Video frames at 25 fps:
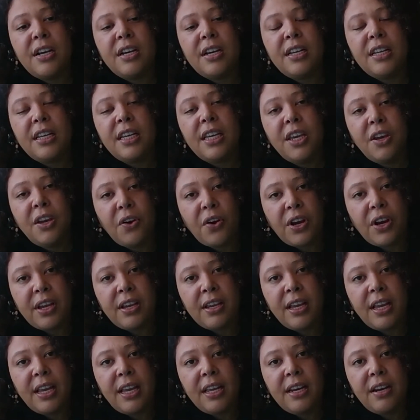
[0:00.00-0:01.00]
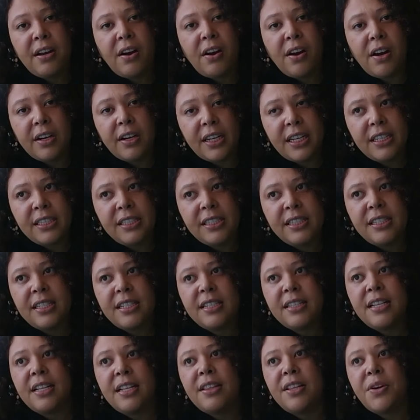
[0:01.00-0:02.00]
hearing in August,
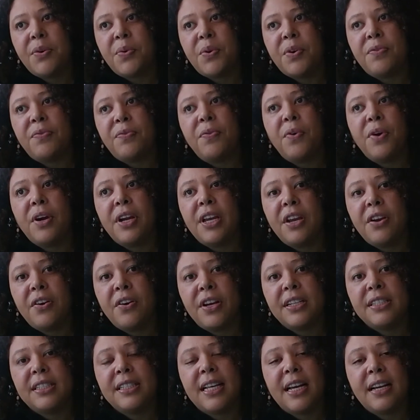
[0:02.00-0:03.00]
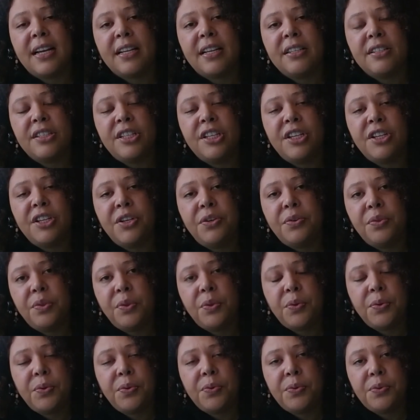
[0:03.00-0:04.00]
and then there were 4 hearings that continued
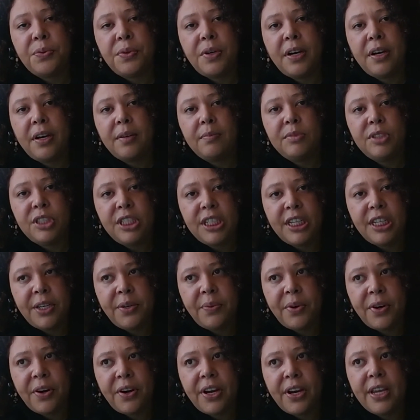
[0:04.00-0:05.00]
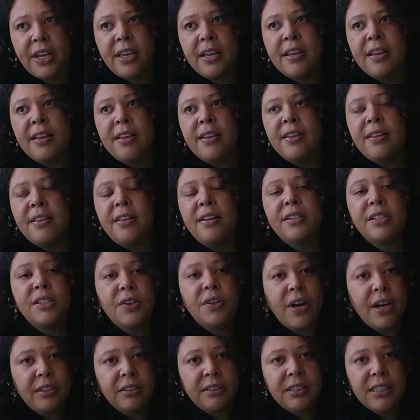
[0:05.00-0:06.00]
through January. They also
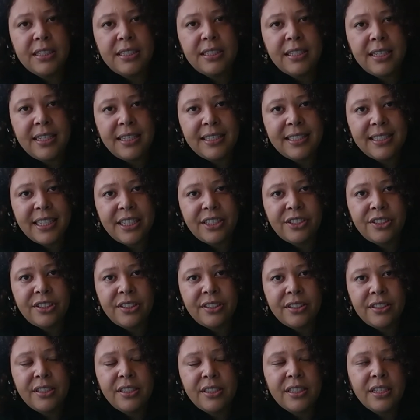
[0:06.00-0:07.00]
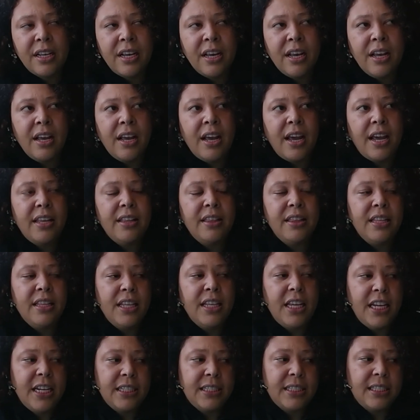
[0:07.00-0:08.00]
held listening sessions, and
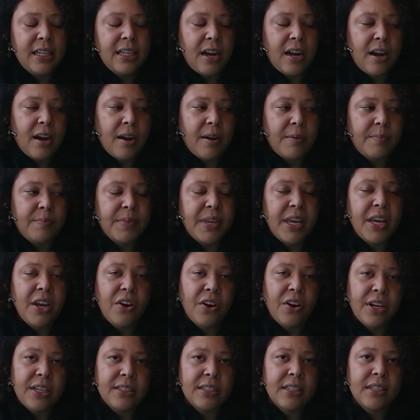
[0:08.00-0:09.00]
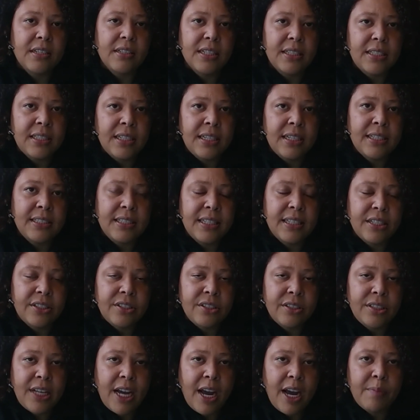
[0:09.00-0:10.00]
these hearings and listening
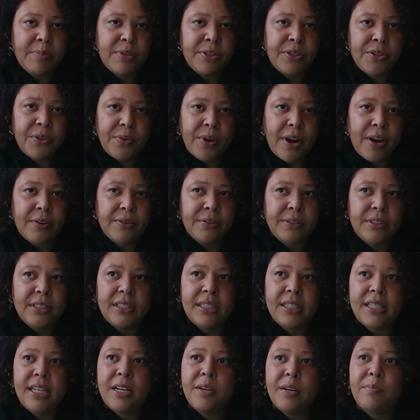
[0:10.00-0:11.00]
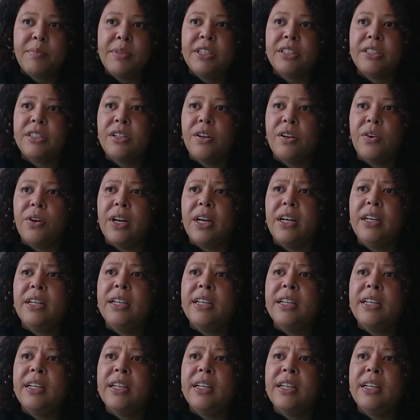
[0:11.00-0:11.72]
sessions happened around the state of Minnesota.